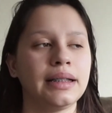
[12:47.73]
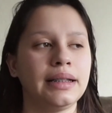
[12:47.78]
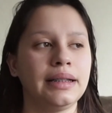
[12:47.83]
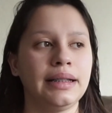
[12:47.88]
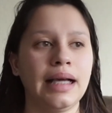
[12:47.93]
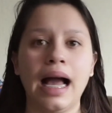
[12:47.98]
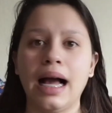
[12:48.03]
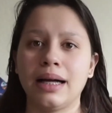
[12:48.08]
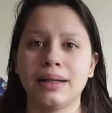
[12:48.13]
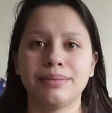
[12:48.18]

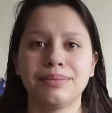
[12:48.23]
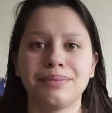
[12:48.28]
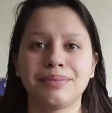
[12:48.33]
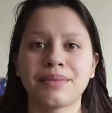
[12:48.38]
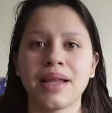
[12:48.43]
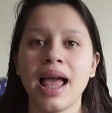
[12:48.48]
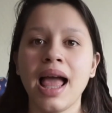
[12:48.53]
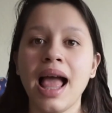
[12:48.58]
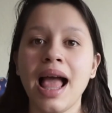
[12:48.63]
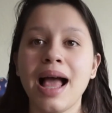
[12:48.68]
yeah,
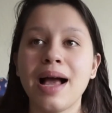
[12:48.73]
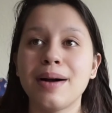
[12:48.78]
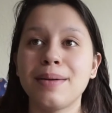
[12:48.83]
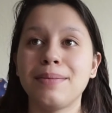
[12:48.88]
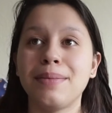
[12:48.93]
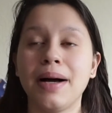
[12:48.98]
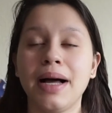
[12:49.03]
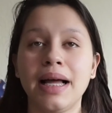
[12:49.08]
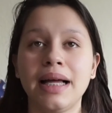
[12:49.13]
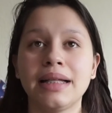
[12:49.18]

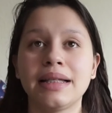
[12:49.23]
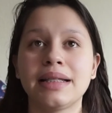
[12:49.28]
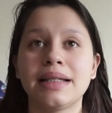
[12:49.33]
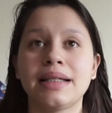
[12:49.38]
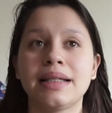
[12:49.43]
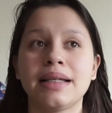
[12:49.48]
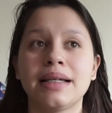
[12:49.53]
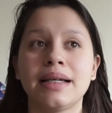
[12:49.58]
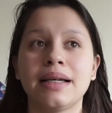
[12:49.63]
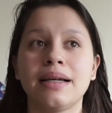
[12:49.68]

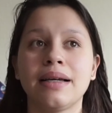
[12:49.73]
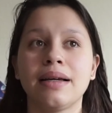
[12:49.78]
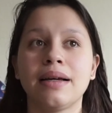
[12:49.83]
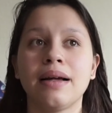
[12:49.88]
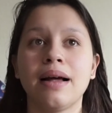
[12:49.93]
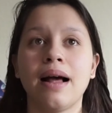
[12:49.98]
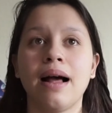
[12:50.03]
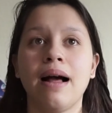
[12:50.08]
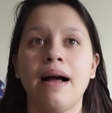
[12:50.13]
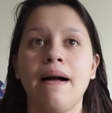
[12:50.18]
but
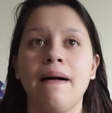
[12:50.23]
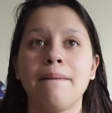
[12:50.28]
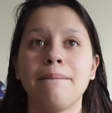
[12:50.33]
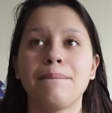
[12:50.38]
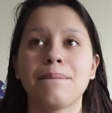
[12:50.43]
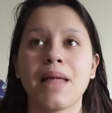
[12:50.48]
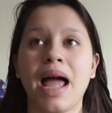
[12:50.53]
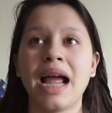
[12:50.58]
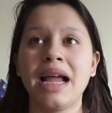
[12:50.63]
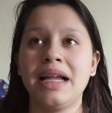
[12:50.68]

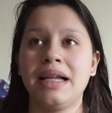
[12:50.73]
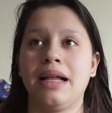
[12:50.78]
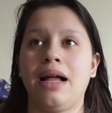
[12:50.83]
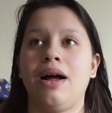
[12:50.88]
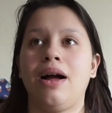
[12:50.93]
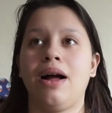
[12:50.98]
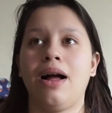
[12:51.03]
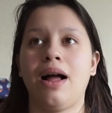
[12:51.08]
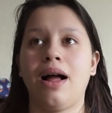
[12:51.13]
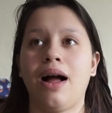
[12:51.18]
I
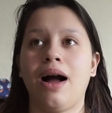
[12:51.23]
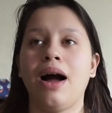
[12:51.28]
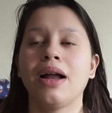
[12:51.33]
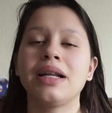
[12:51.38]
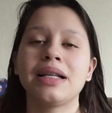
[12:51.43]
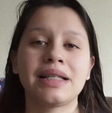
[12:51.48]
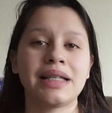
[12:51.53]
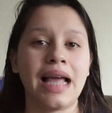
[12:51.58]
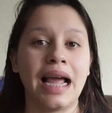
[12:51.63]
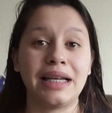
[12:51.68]

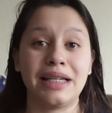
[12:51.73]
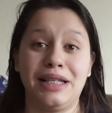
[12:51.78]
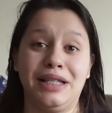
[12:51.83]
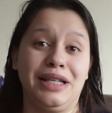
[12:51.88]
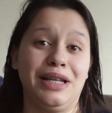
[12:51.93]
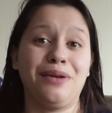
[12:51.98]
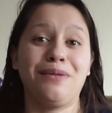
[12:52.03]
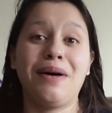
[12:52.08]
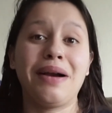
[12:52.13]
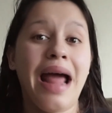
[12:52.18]
honestly, I just
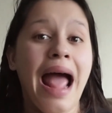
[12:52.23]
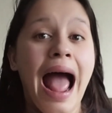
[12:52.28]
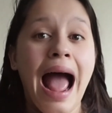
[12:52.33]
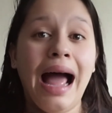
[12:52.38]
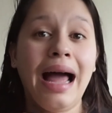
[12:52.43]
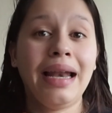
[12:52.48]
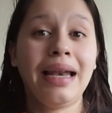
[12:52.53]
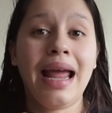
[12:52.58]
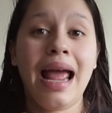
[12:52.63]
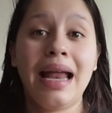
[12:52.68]
didn't want to
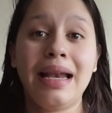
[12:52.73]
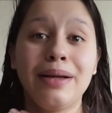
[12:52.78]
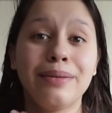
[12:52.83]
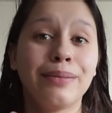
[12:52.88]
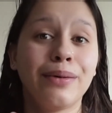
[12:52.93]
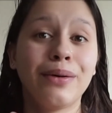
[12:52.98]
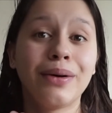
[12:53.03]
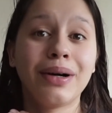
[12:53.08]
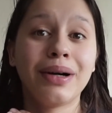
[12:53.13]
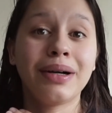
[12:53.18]
add any
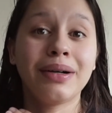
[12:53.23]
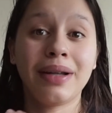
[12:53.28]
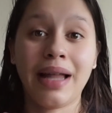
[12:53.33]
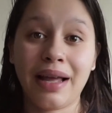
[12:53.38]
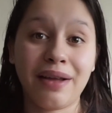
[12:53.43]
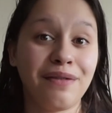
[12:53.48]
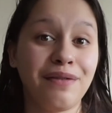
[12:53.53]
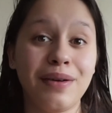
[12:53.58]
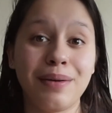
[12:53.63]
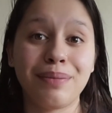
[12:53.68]
more,
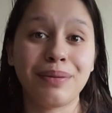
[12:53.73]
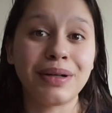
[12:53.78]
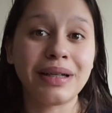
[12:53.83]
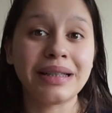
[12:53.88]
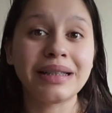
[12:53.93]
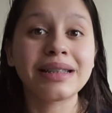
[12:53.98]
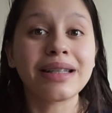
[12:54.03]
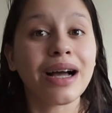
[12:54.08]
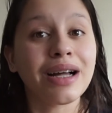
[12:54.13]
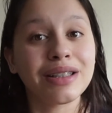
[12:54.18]
like,
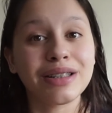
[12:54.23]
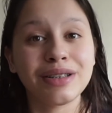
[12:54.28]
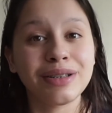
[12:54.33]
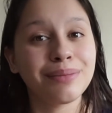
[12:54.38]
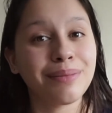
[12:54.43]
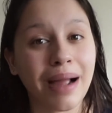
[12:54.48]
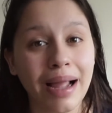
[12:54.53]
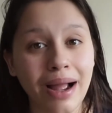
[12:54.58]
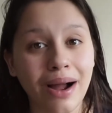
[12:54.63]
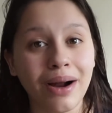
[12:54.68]
footprints onto
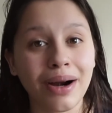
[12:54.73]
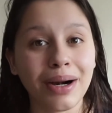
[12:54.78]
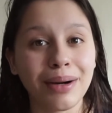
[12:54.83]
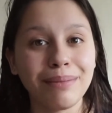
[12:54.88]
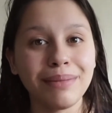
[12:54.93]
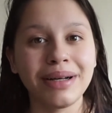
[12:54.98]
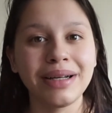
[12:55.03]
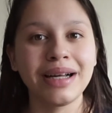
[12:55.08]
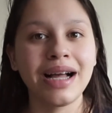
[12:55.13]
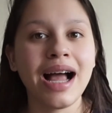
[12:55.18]
my
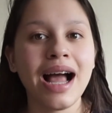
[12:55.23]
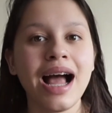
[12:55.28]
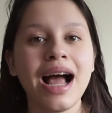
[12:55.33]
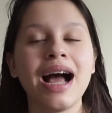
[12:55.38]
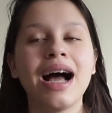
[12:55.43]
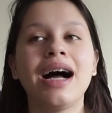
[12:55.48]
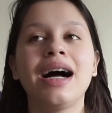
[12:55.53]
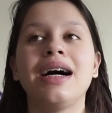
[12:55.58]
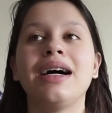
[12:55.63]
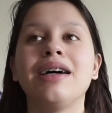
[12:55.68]
arm.
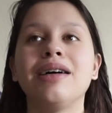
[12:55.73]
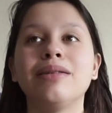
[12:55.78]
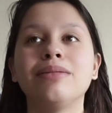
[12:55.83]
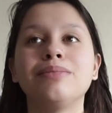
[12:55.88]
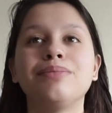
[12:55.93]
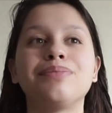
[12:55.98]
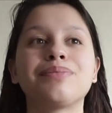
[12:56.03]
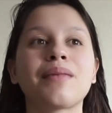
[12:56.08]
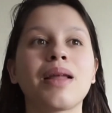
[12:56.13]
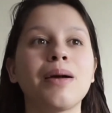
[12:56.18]

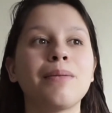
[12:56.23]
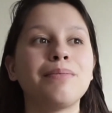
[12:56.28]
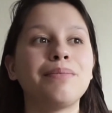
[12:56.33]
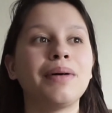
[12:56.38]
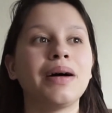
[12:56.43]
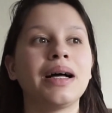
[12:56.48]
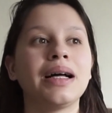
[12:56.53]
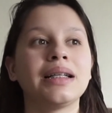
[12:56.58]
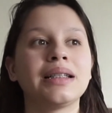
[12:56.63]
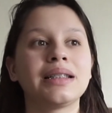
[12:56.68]

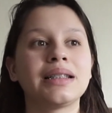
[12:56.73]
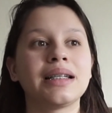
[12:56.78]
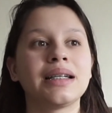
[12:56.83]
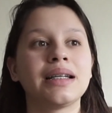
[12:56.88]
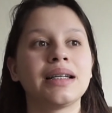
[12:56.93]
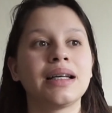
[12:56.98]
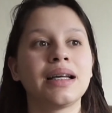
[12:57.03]
But